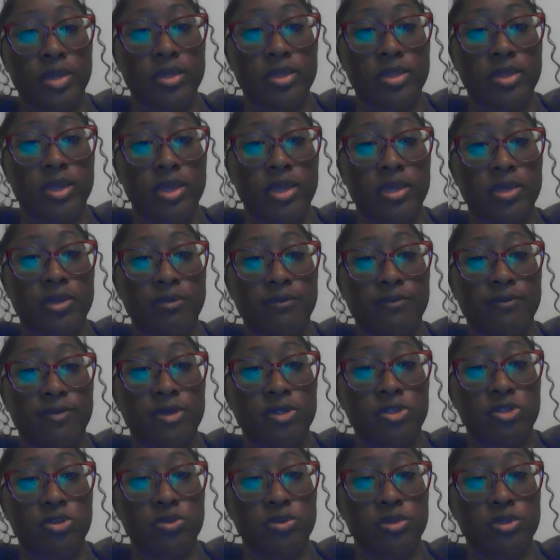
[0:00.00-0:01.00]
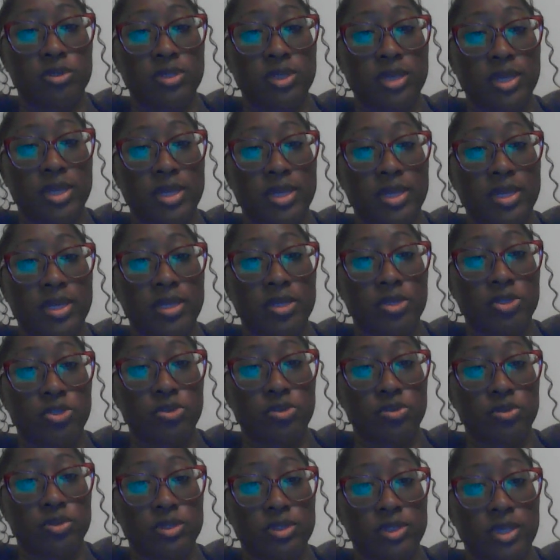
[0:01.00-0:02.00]
The individual's
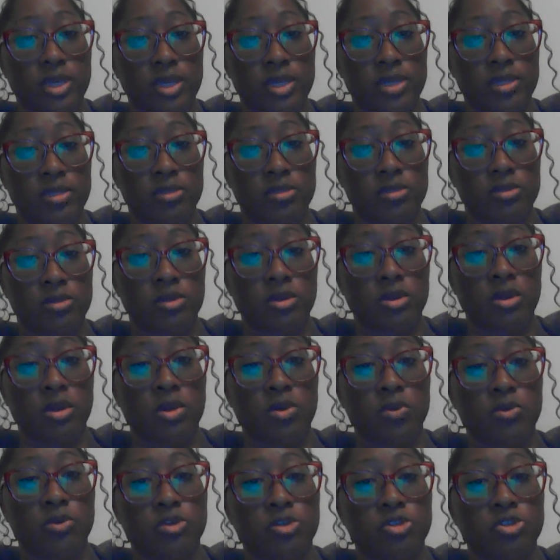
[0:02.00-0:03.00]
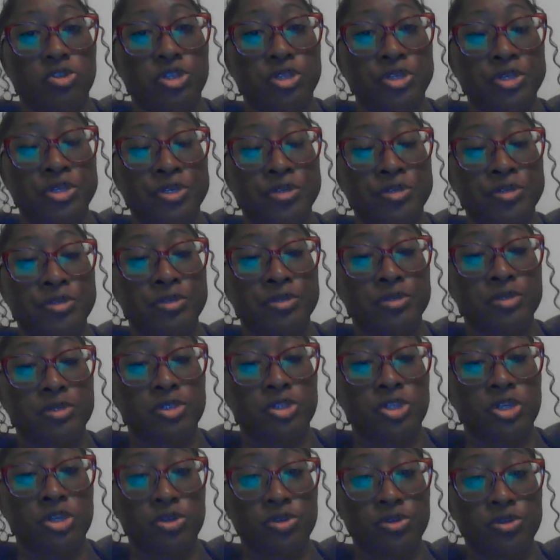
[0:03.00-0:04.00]
initial stance will
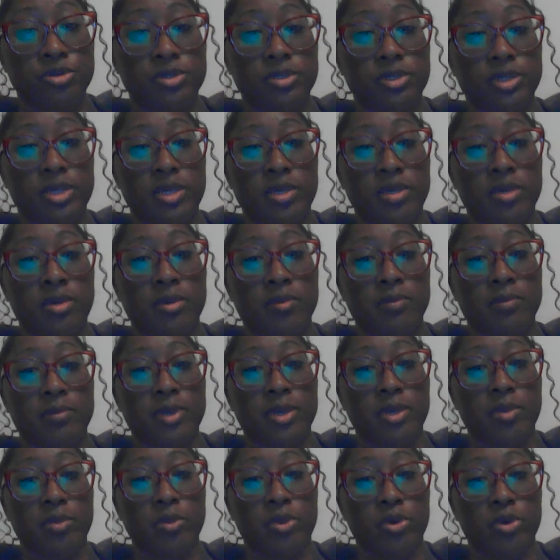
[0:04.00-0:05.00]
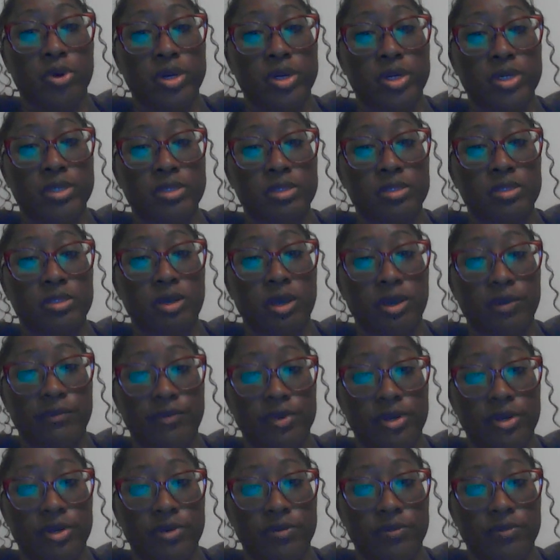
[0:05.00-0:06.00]
generally be more
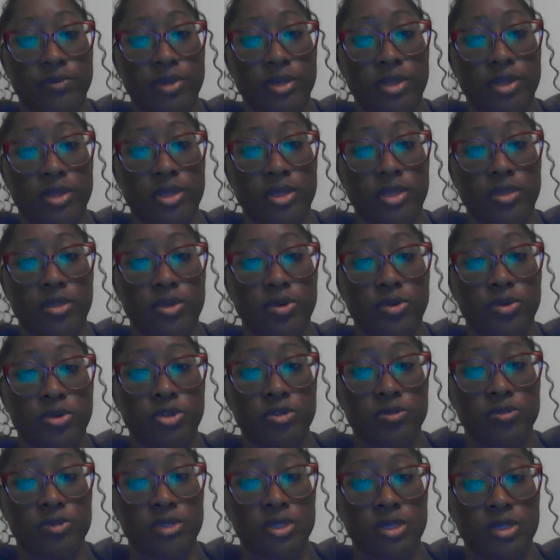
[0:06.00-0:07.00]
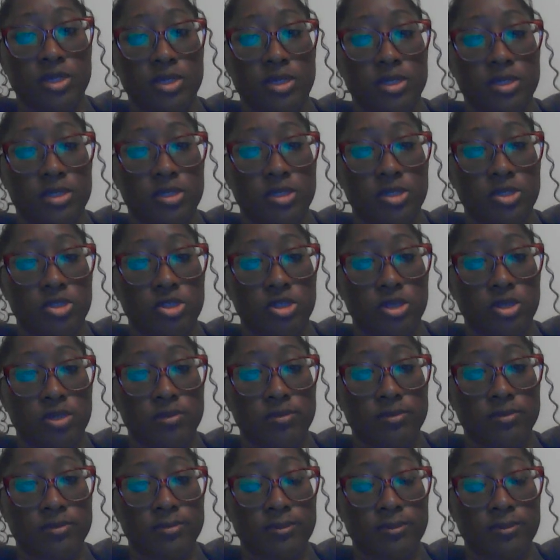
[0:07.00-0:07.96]
conservative than the group's decision.